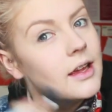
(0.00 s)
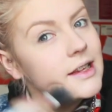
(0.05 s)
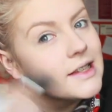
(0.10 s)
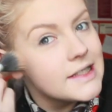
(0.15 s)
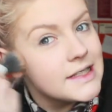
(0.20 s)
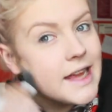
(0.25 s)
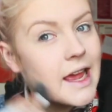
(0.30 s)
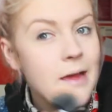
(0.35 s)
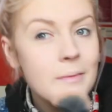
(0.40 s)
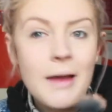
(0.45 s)

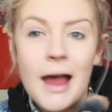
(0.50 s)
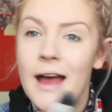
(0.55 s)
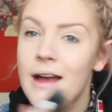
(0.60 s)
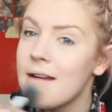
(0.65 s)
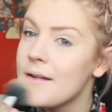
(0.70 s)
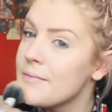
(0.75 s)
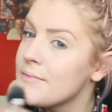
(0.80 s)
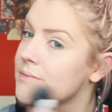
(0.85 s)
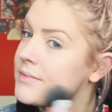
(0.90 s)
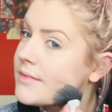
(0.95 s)
Stay
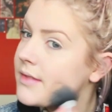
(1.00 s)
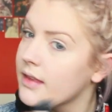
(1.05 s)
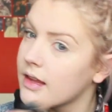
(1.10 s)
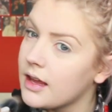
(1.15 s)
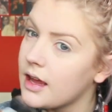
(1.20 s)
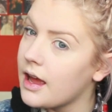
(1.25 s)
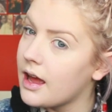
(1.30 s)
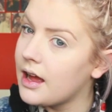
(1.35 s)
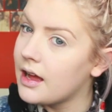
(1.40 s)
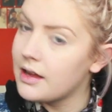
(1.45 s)
Matte.
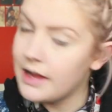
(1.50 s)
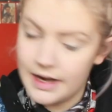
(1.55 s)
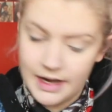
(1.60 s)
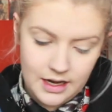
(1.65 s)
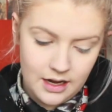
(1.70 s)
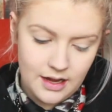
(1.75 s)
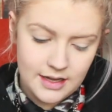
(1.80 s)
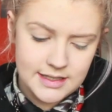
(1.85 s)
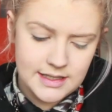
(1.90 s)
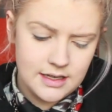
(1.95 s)
And
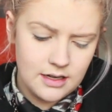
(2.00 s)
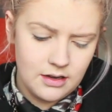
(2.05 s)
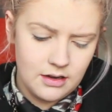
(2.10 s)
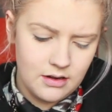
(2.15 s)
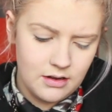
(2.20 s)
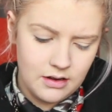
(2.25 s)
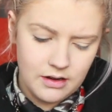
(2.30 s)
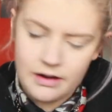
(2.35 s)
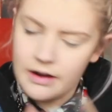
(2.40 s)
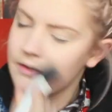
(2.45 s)
it lasts a
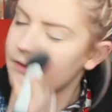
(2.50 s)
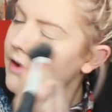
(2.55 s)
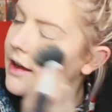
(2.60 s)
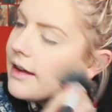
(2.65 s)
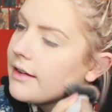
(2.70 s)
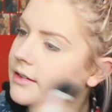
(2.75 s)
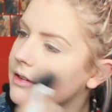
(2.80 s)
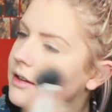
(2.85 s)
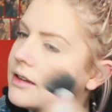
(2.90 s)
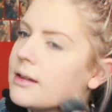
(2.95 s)
lot longer, I
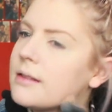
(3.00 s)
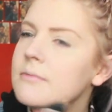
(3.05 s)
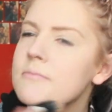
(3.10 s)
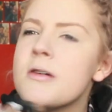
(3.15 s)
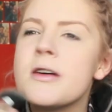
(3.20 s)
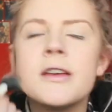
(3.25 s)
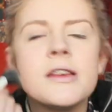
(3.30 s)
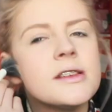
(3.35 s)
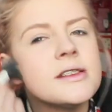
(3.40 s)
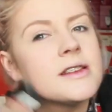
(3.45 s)
found.
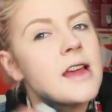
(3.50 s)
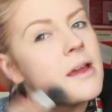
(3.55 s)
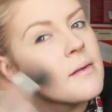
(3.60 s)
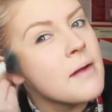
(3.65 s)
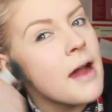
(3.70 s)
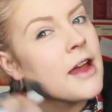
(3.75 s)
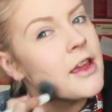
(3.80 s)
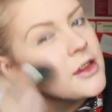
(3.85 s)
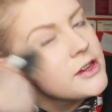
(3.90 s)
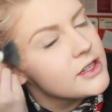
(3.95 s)
My Stay
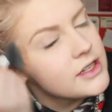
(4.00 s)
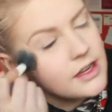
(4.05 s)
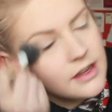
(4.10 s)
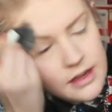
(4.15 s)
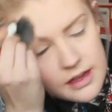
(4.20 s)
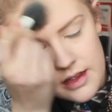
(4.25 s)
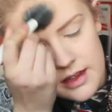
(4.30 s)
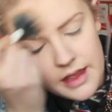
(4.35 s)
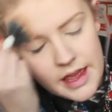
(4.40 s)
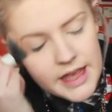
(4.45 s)
Matte
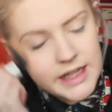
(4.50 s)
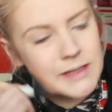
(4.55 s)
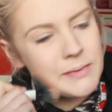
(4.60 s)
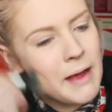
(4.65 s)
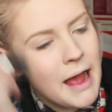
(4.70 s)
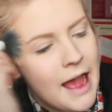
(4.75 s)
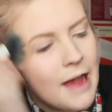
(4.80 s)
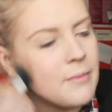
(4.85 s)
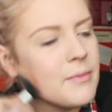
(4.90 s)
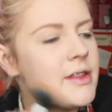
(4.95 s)
usually hits
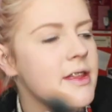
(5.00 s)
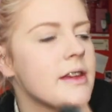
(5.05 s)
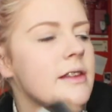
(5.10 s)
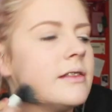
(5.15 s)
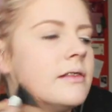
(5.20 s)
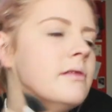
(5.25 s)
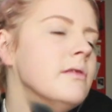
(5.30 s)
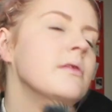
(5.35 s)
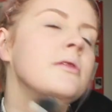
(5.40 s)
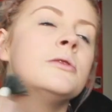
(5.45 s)
pan
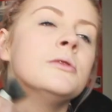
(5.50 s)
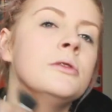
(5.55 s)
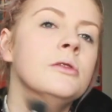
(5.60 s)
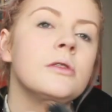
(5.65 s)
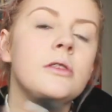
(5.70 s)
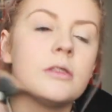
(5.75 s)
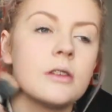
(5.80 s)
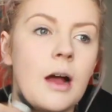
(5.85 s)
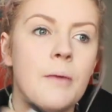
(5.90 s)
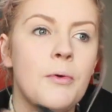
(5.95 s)
within
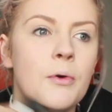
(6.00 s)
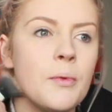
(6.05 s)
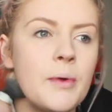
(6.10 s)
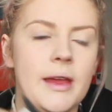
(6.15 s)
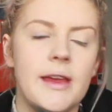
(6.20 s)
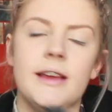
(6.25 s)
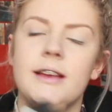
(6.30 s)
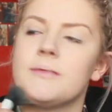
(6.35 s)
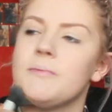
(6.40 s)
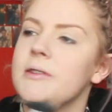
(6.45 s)
a couple of
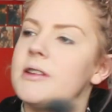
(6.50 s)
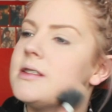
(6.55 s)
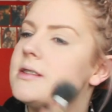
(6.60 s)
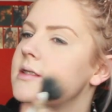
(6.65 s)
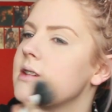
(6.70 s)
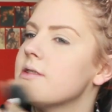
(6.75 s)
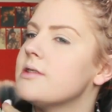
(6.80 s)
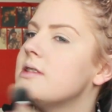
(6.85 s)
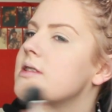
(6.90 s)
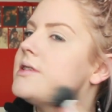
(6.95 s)
weeks, but
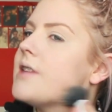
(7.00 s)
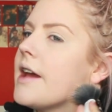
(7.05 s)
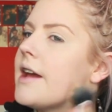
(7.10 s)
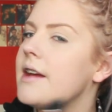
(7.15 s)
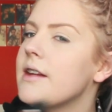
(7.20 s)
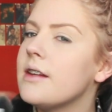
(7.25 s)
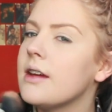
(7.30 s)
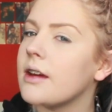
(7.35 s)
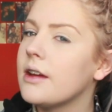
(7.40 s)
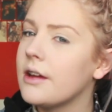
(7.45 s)
this has actually
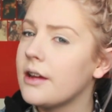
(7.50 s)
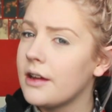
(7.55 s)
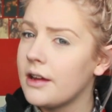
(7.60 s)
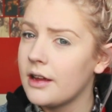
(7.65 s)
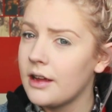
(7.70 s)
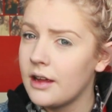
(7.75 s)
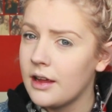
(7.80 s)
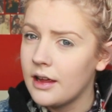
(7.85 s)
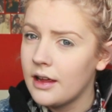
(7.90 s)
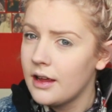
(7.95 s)
stayed
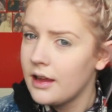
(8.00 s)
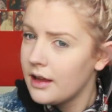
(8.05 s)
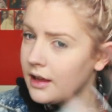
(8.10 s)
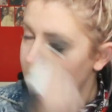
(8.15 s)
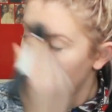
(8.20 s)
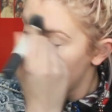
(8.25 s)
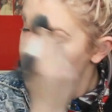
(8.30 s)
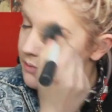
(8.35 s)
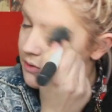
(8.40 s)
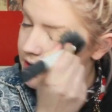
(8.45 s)

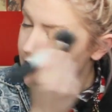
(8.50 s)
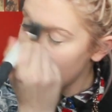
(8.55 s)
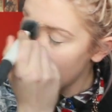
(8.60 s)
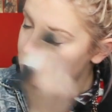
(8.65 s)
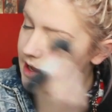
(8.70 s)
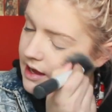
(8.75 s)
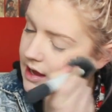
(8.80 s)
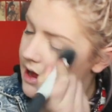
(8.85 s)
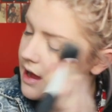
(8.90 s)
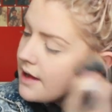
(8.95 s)

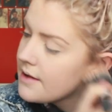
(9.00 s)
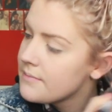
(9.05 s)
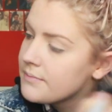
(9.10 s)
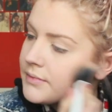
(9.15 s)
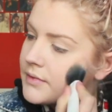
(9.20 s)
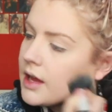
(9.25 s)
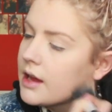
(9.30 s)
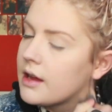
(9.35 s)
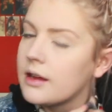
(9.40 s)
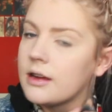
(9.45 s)
pretty
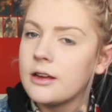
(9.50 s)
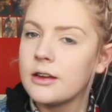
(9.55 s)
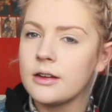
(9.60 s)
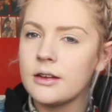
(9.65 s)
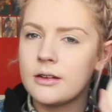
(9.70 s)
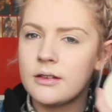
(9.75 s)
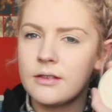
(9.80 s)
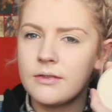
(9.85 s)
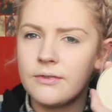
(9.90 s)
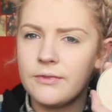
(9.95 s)

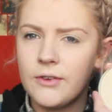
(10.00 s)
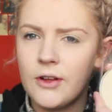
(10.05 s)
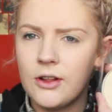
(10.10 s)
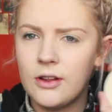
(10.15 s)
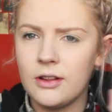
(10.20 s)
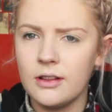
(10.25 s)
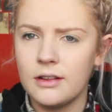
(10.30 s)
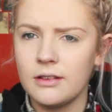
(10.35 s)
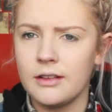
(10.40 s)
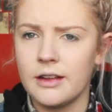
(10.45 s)

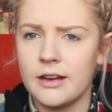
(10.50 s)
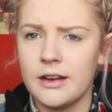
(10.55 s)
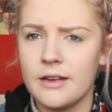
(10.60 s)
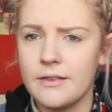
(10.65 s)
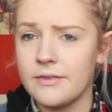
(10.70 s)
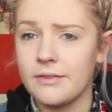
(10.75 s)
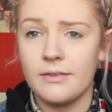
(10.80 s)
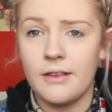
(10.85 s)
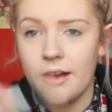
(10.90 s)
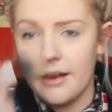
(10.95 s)
full, and
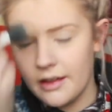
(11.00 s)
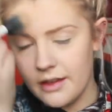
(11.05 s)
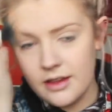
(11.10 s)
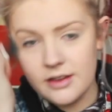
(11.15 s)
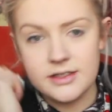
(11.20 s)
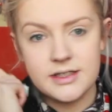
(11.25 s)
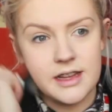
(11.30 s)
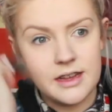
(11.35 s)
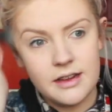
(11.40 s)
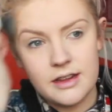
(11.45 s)
I've
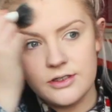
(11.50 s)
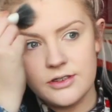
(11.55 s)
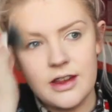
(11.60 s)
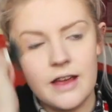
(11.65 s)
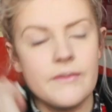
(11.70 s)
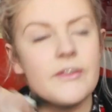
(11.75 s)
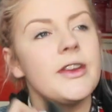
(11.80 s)
used it literally